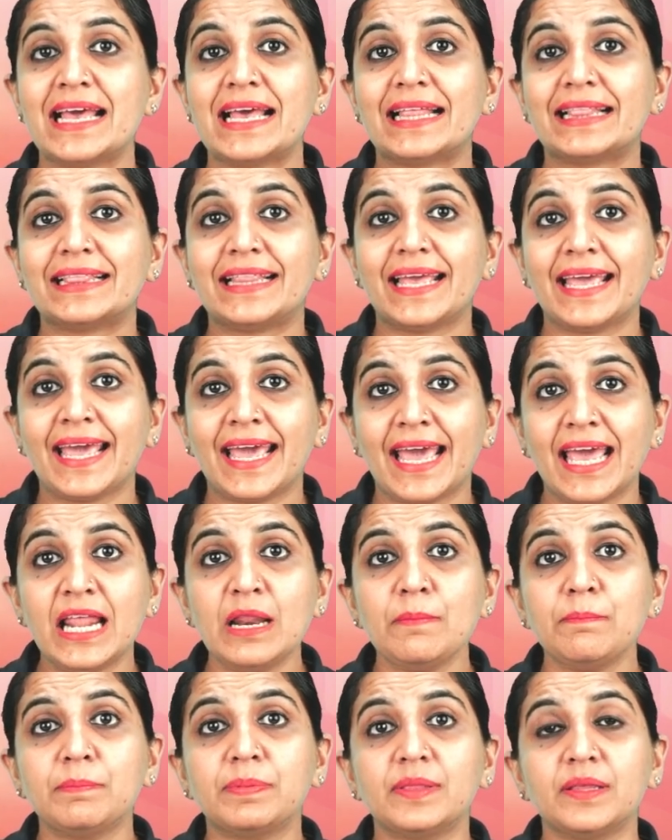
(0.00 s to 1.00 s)
They
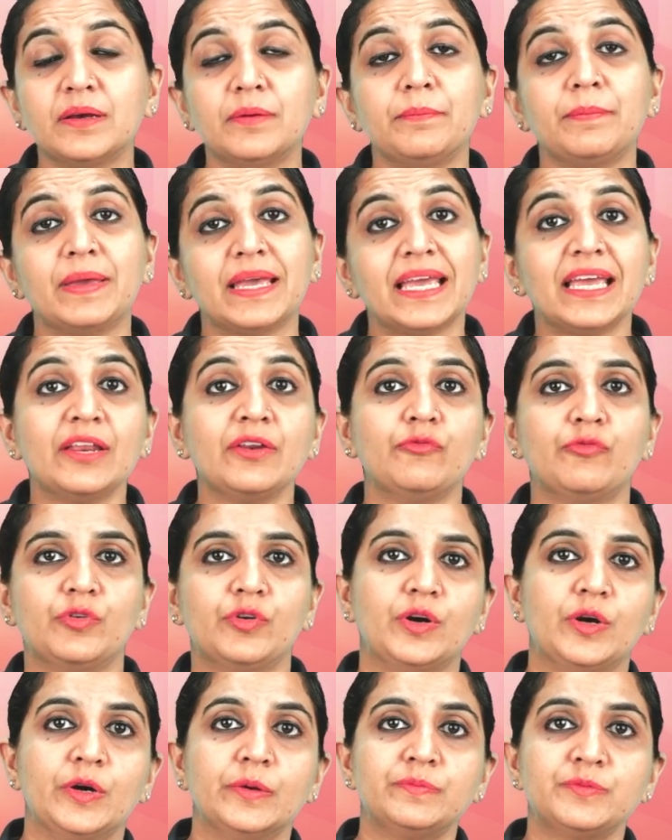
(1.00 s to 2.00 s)
help the main
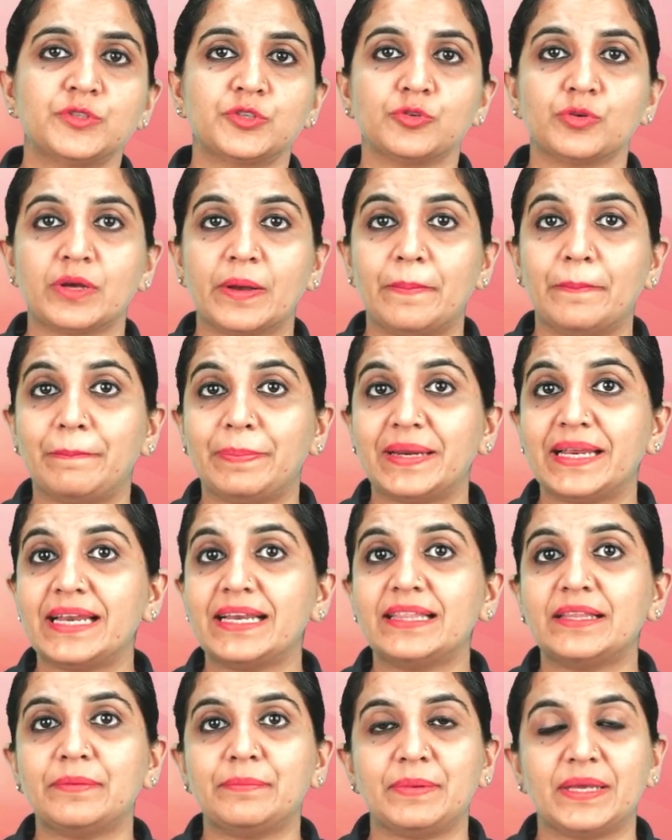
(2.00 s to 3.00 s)
verbs to complete
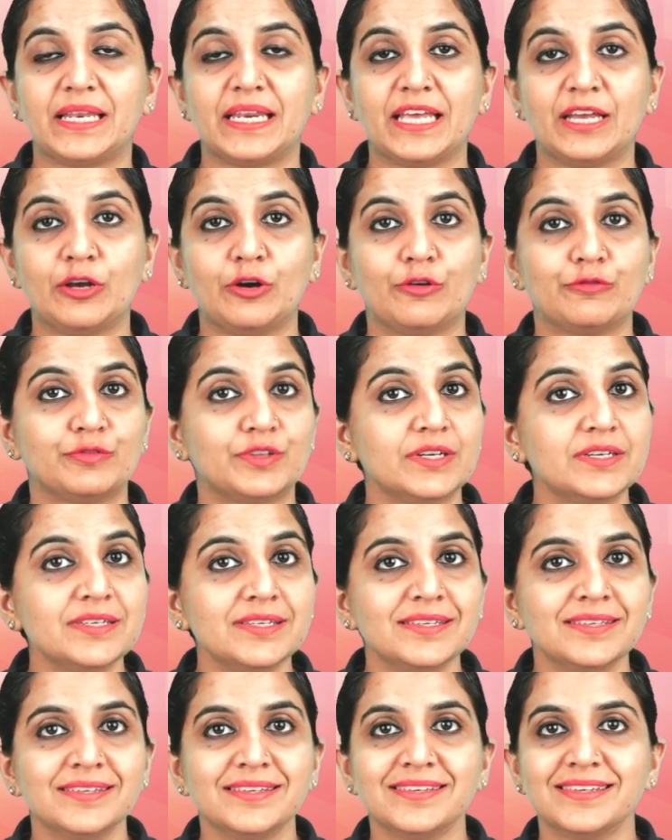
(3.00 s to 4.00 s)
the meaning of
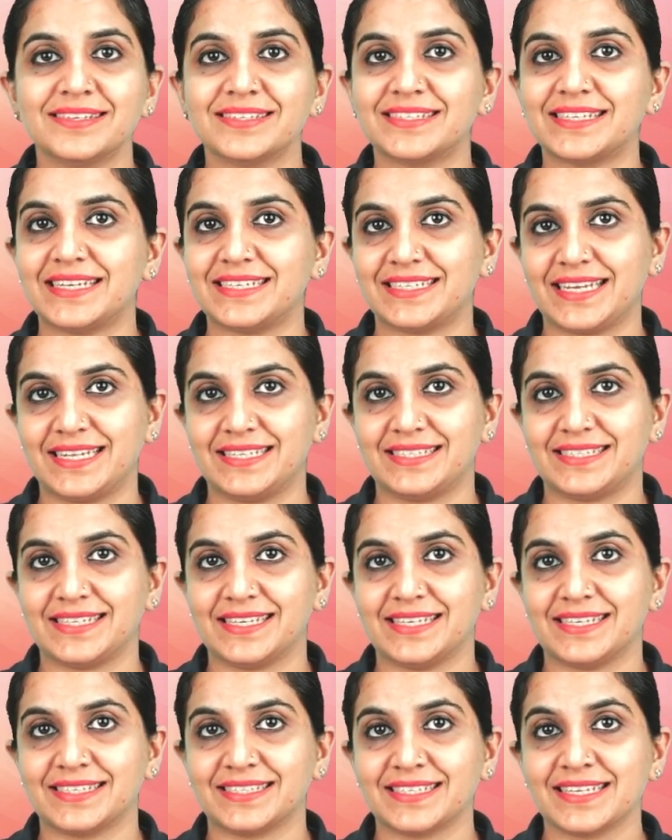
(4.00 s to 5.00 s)
the
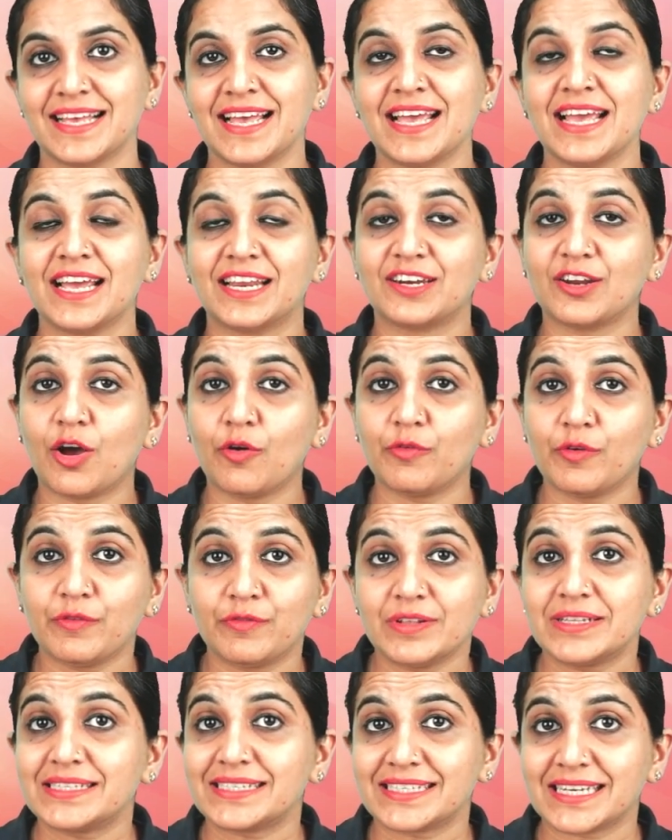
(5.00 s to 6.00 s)
sentences. Now we
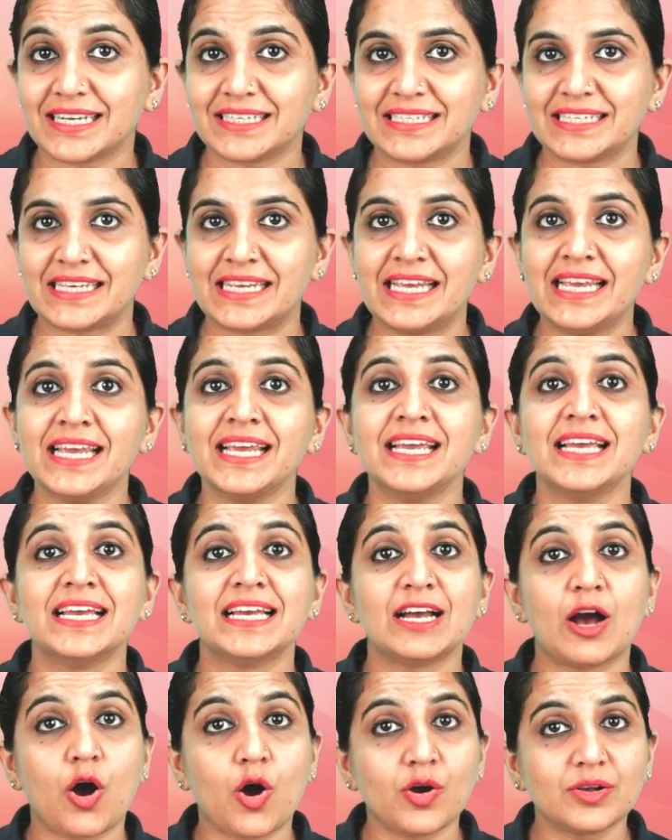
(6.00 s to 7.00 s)
will study
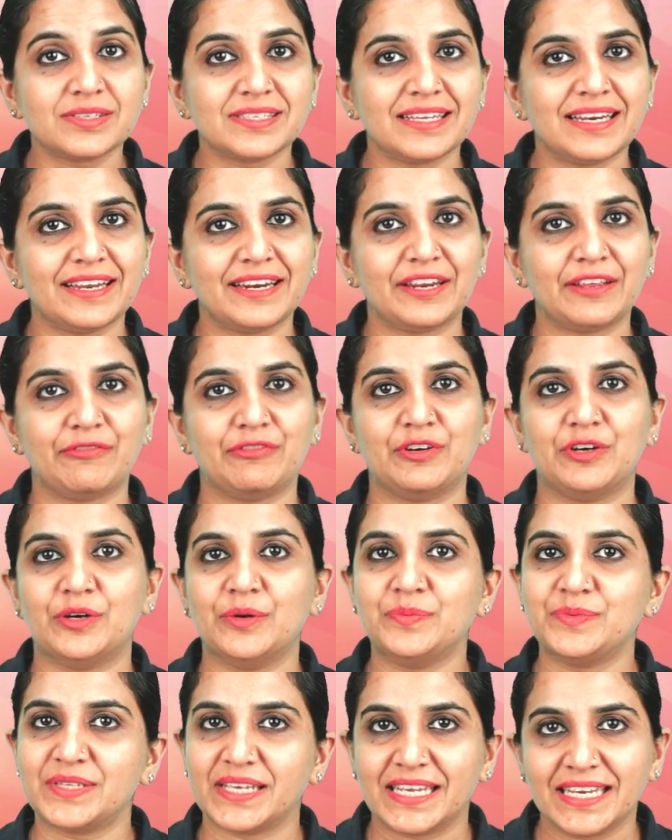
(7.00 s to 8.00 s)
auxiliary
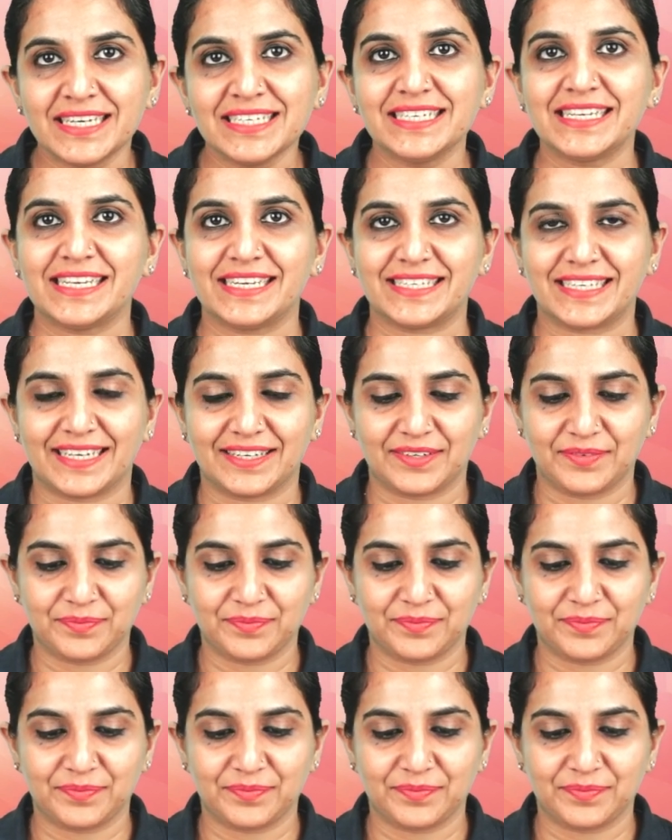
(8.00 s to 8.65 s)
verbs in detail.